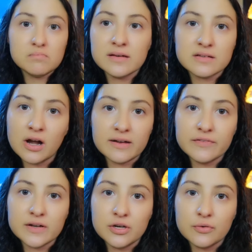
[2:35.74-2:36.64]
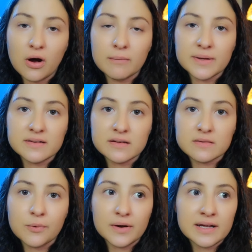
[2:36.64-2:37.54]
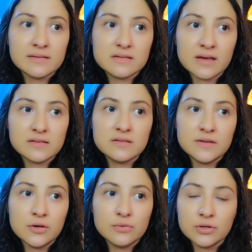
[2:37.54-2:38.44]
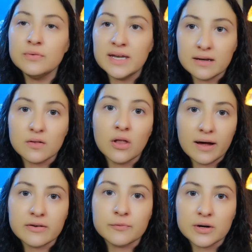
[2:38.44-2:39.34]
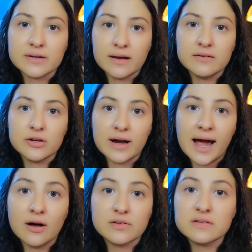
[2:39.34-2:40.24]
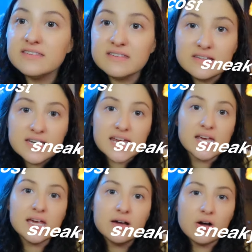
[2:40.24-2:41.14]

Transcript: It's not even new carpet at this point. It's you need a lot of work done to your house. Sneaky